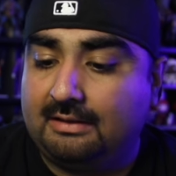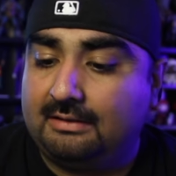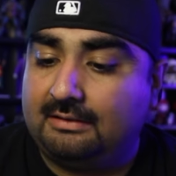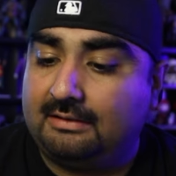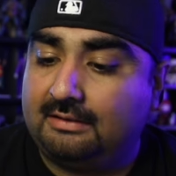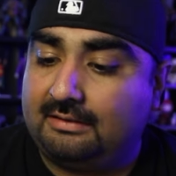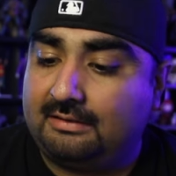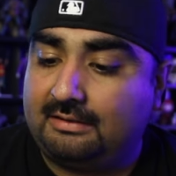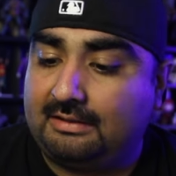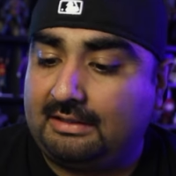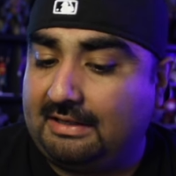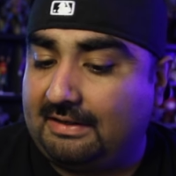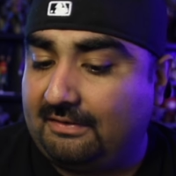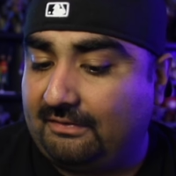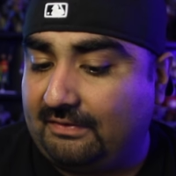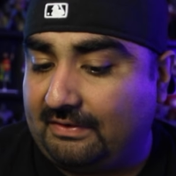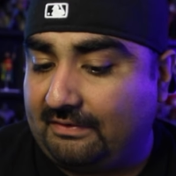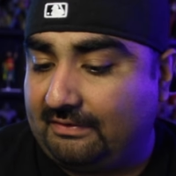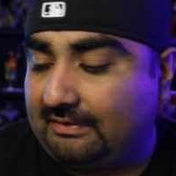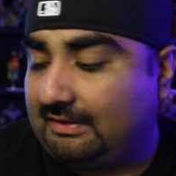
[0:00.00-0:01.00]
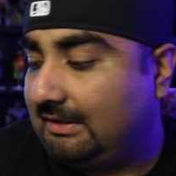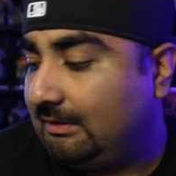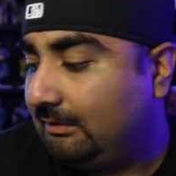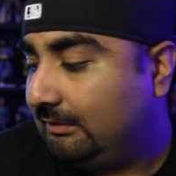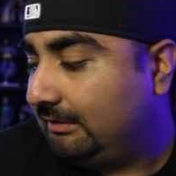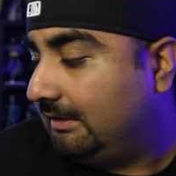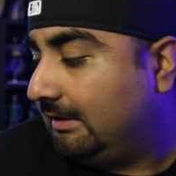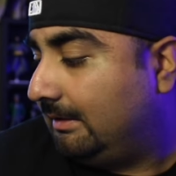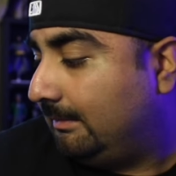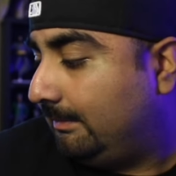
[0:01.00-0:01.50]
to see if everything
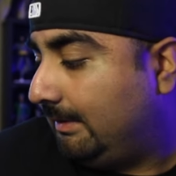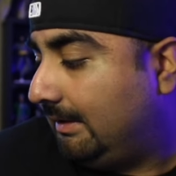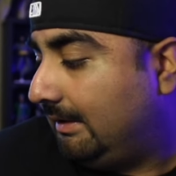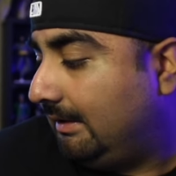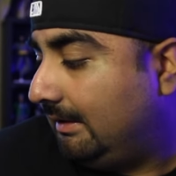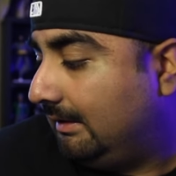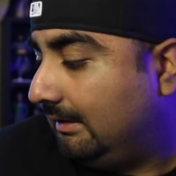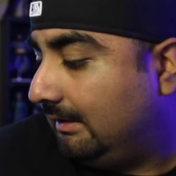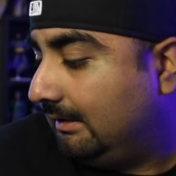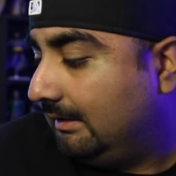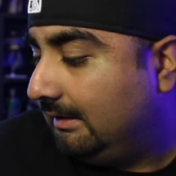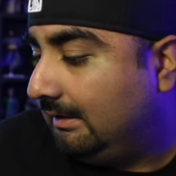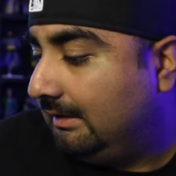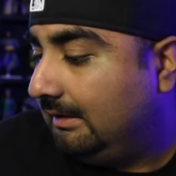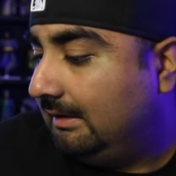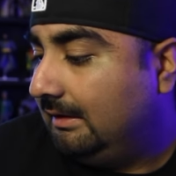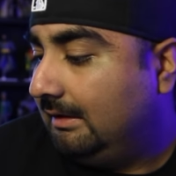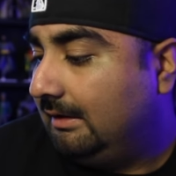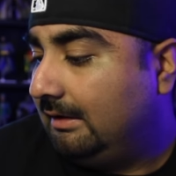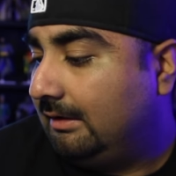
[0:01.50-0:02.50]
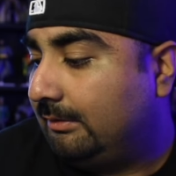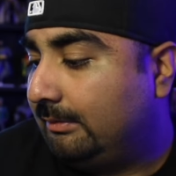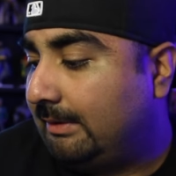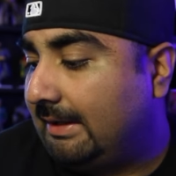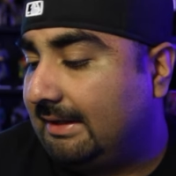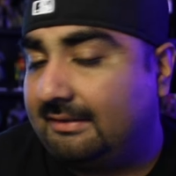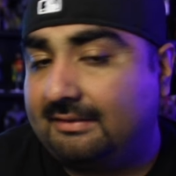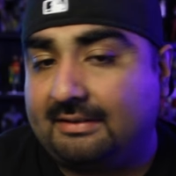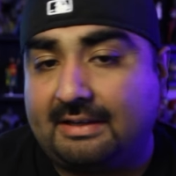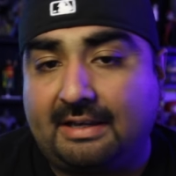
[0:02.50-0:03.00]
was going to be
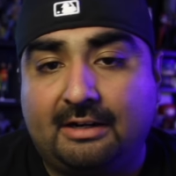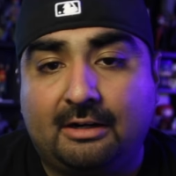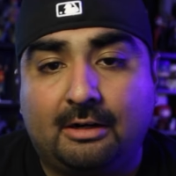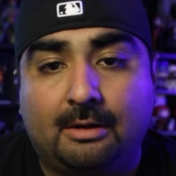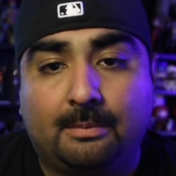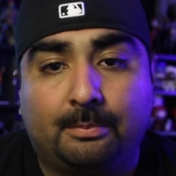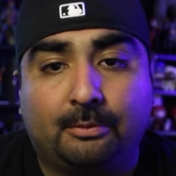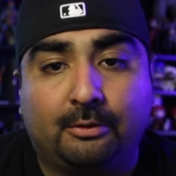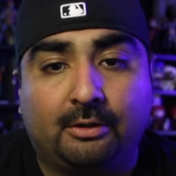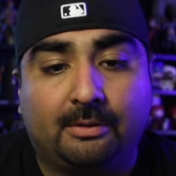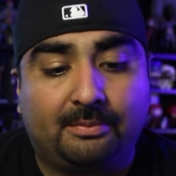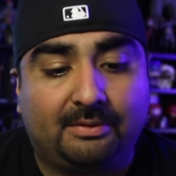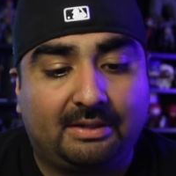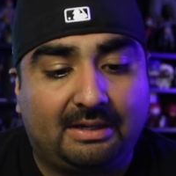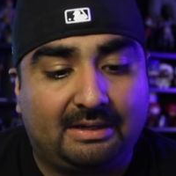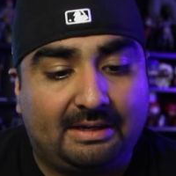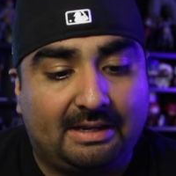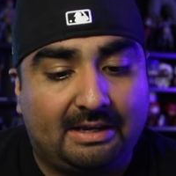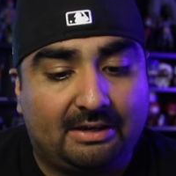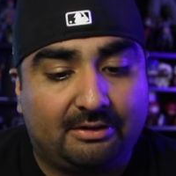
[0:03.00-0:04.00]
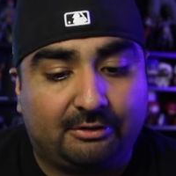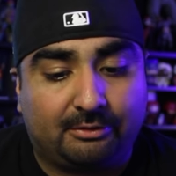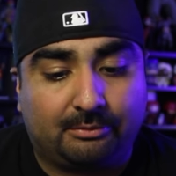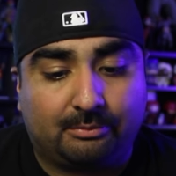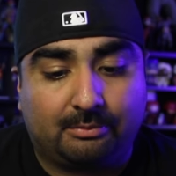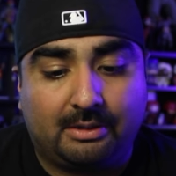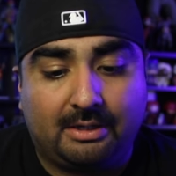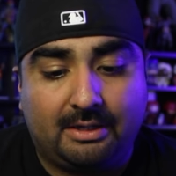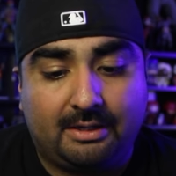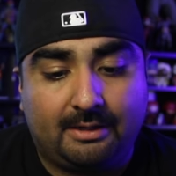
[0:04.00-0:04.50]
right side up or upside down or
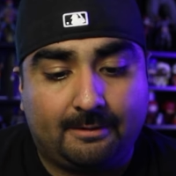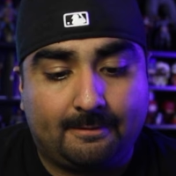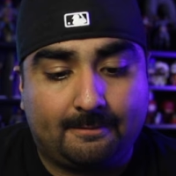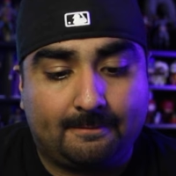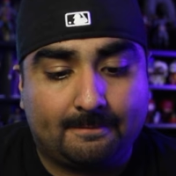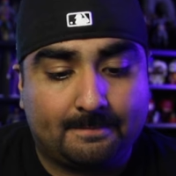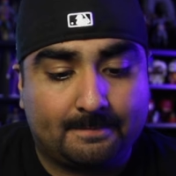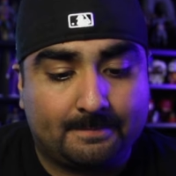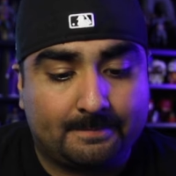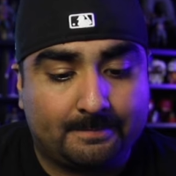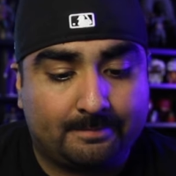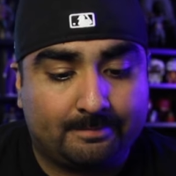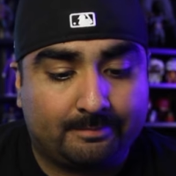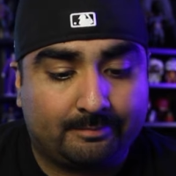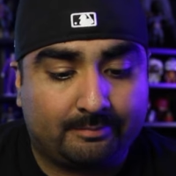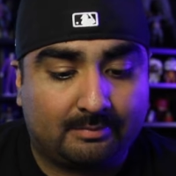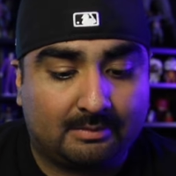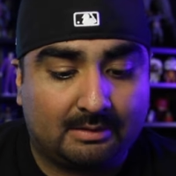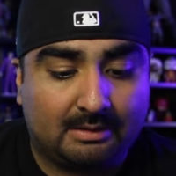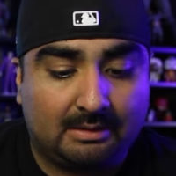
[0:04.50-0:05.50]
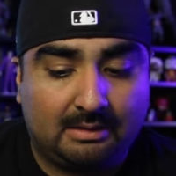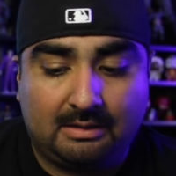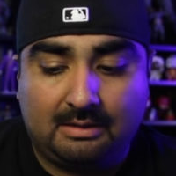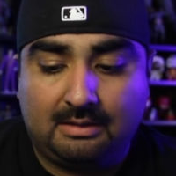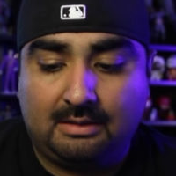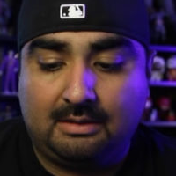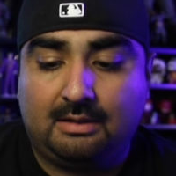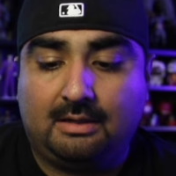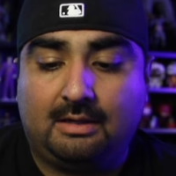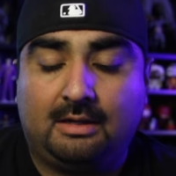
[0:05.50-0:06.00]
what.
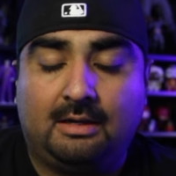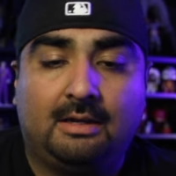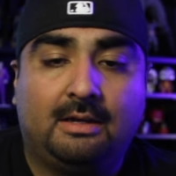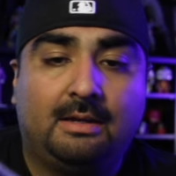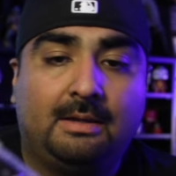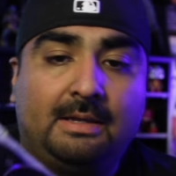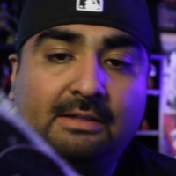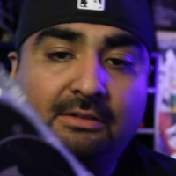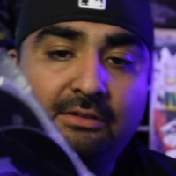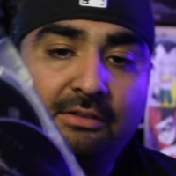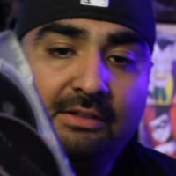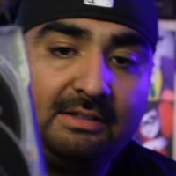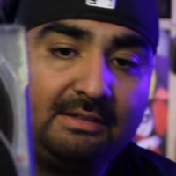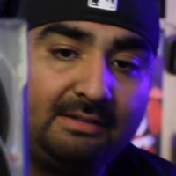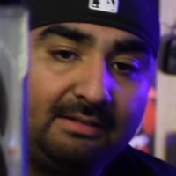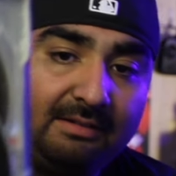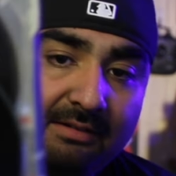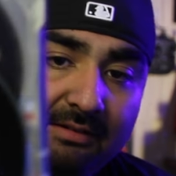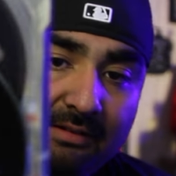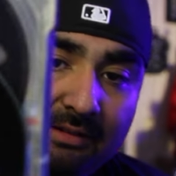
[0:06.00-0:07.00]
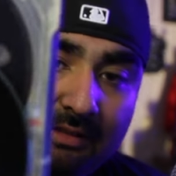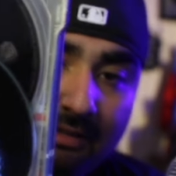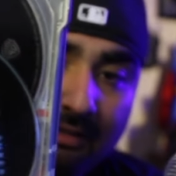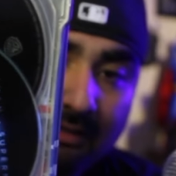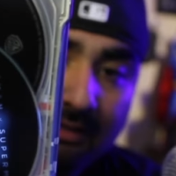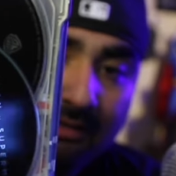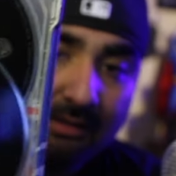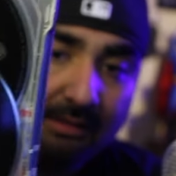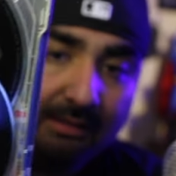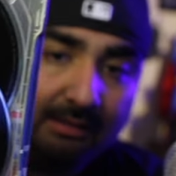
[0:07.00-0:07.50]
As you can
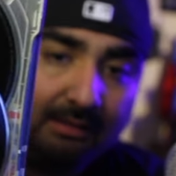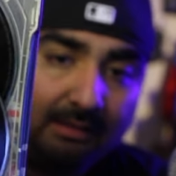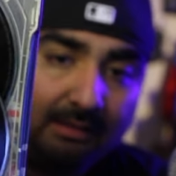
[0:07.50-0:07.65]
see,